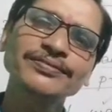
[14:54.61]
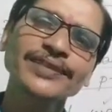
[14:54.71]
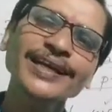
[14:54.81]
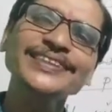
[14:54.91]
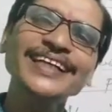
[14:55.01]

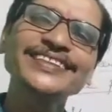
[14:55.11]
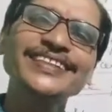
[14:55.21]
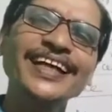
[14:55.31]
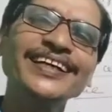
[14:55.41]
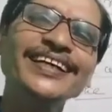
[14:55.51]
Let's
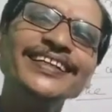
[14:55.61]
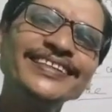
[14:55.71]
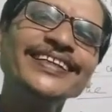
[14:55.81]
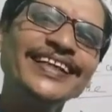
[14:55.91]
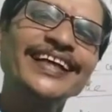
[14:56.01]
understand
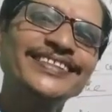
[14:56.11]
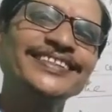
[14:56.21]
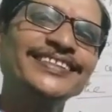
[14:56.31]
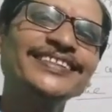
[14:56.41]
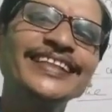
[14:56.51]
the next
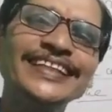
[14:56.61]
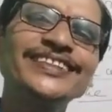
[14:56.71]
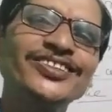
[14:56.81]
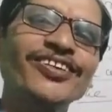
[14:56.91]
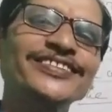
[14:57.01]

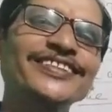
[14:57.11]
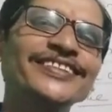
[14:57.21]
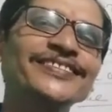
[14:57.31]
instruction.